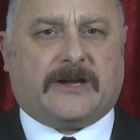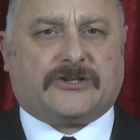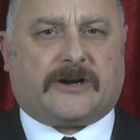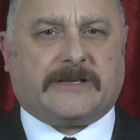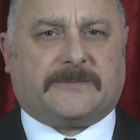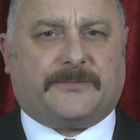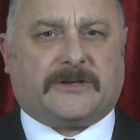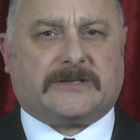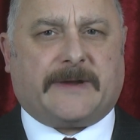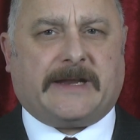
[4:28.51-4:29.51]
trying to
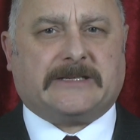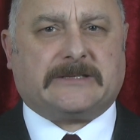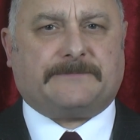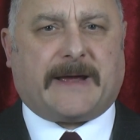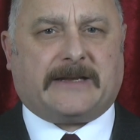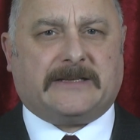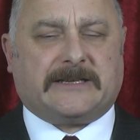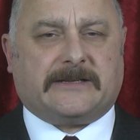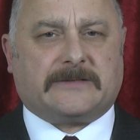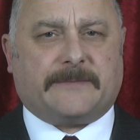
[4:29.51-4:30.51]
put as many spanners
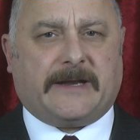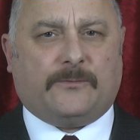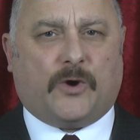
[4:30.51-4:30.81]
in as many